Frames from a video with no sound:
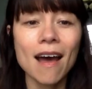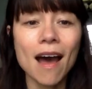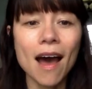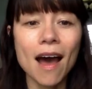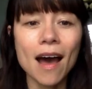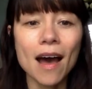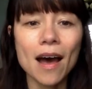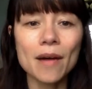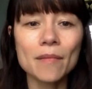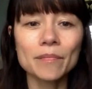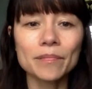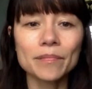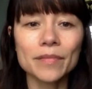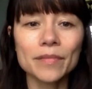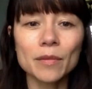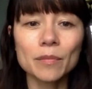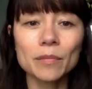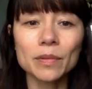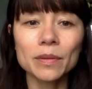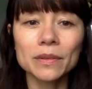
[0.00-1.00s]
Um,
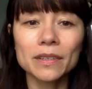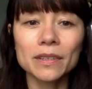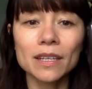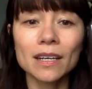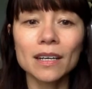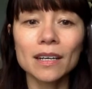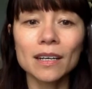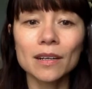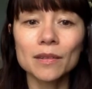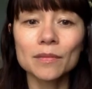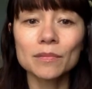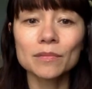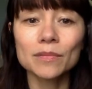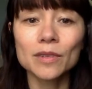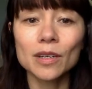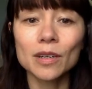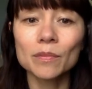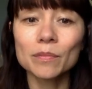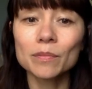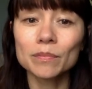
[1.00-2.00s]
the the
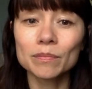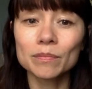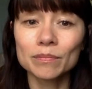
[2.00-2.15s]
the